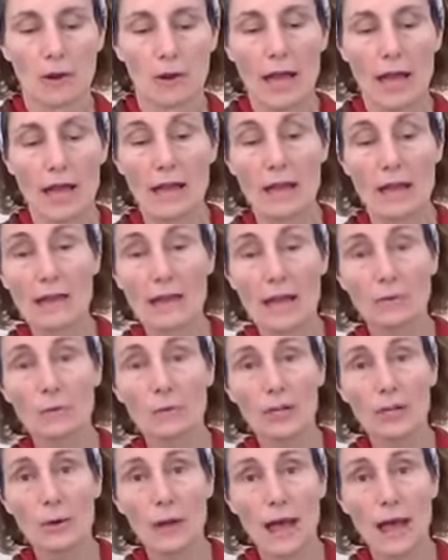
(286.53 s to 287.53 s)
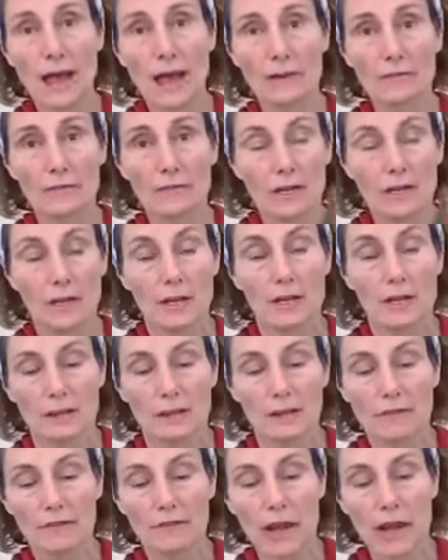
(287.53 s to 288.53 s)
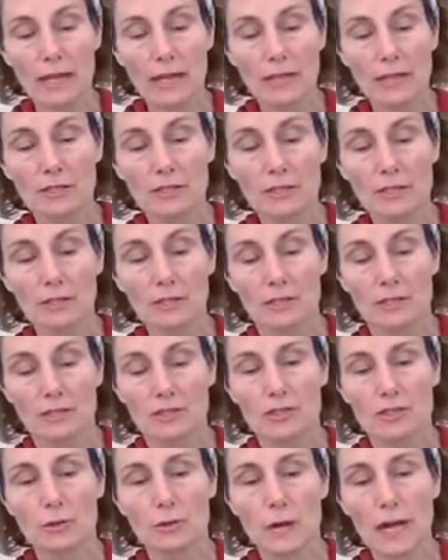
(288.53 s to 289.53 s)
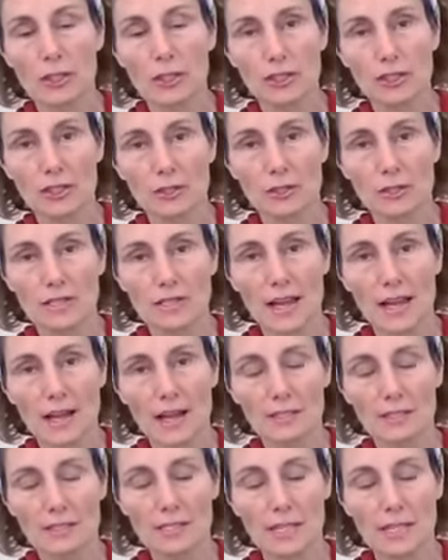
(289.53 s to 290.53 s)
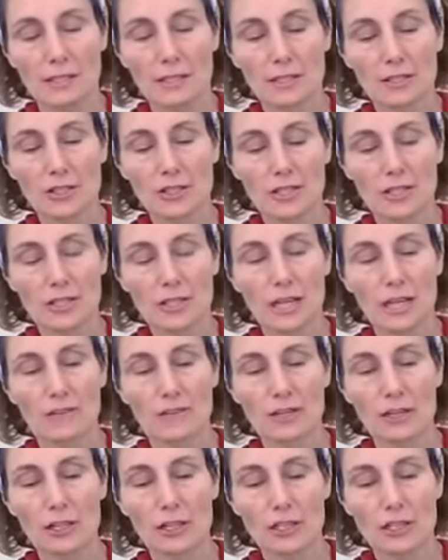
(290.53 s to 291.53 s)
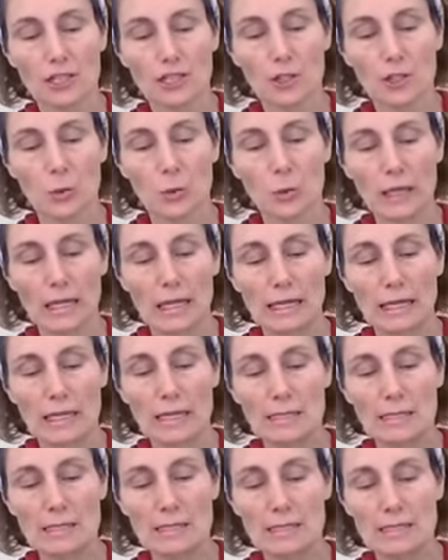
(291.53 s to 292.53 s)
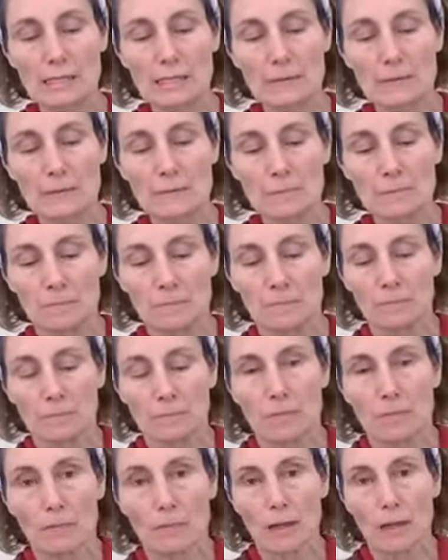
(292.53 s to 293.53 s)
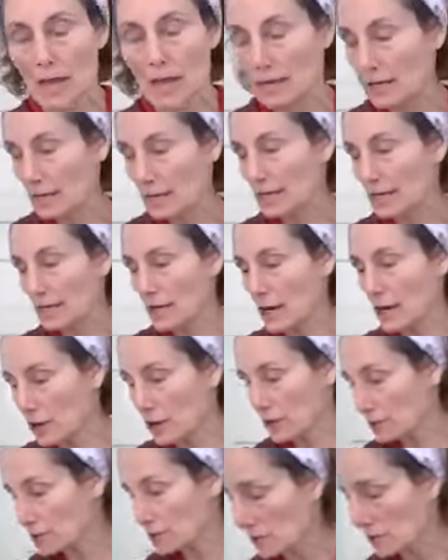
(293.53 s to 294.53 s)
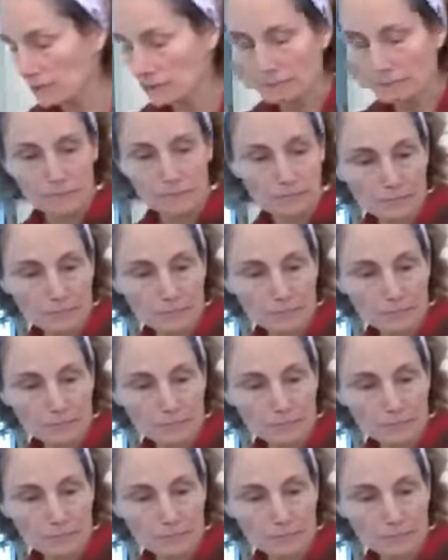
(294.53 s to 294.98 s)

Okay, and then when you have the final structure, the skeleton, just give it a good squeeze, and in it goes.